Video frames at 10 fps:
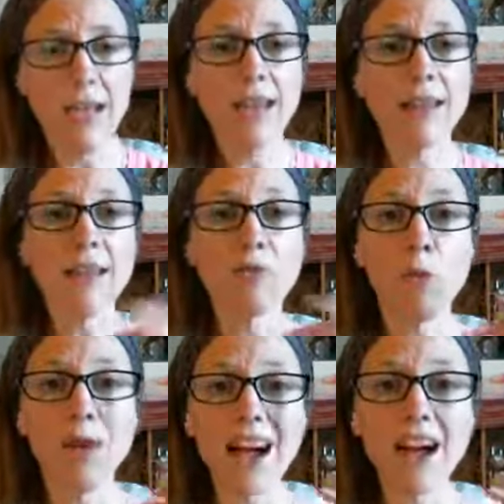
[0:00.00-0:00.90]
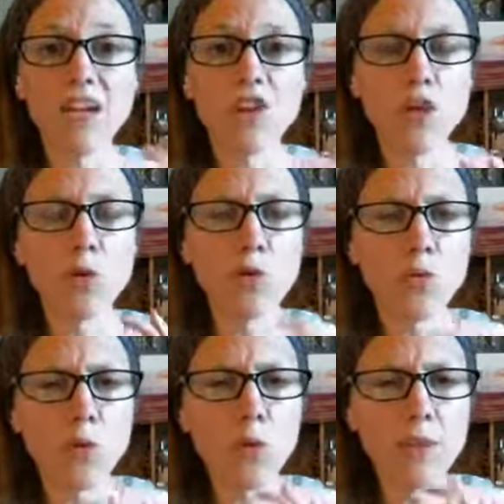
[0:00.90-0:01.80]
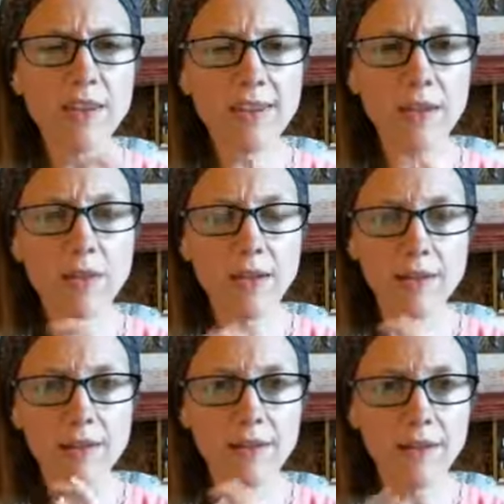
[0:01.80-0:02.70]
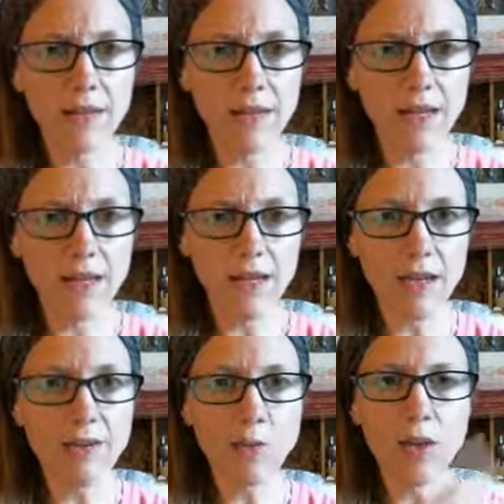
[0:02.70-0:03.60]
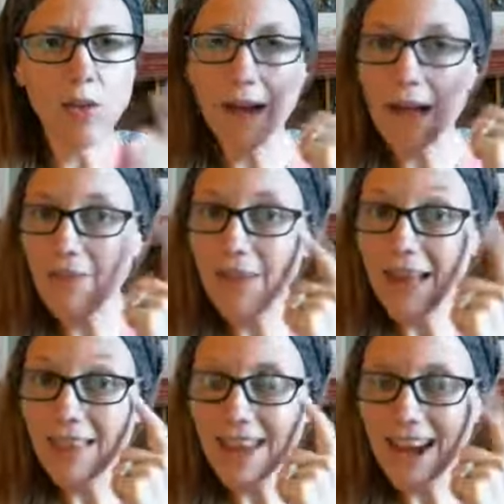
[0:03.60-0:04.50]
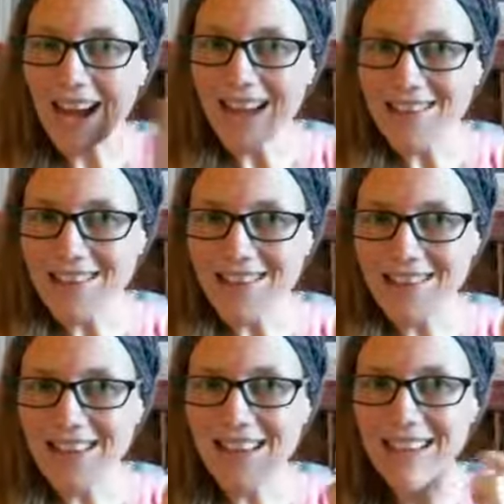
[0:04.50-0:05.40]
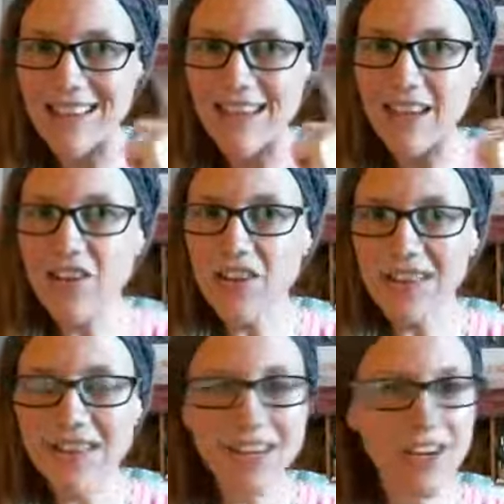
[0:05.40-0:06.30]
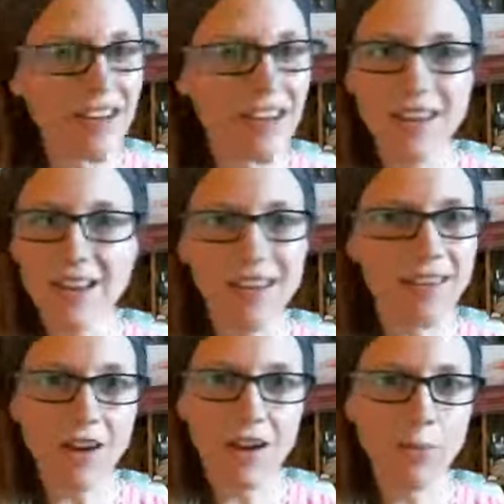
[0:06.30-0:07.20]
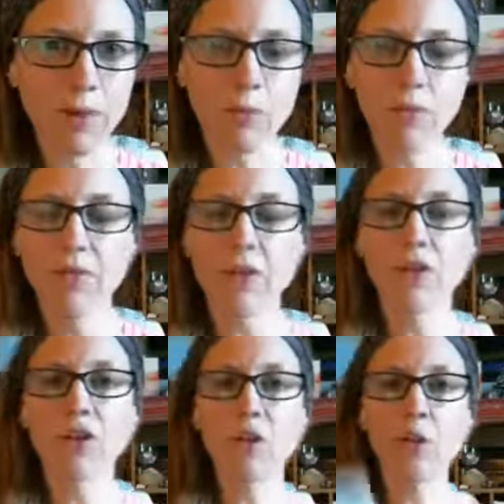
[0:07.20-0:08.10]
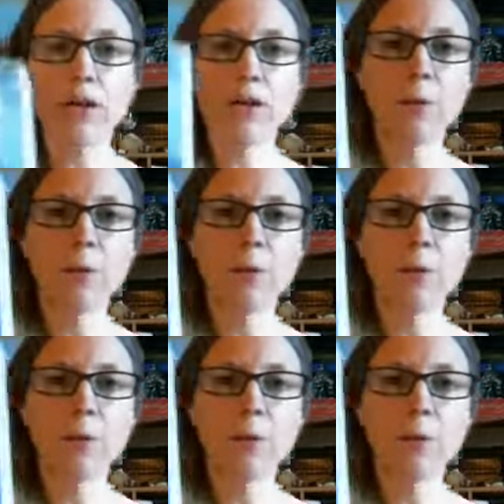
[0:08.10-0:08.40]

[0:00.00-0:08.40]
and life will guide you through the synchronicities and the details when you have the eyes to see it the ears to hear it it's all being revealed to you.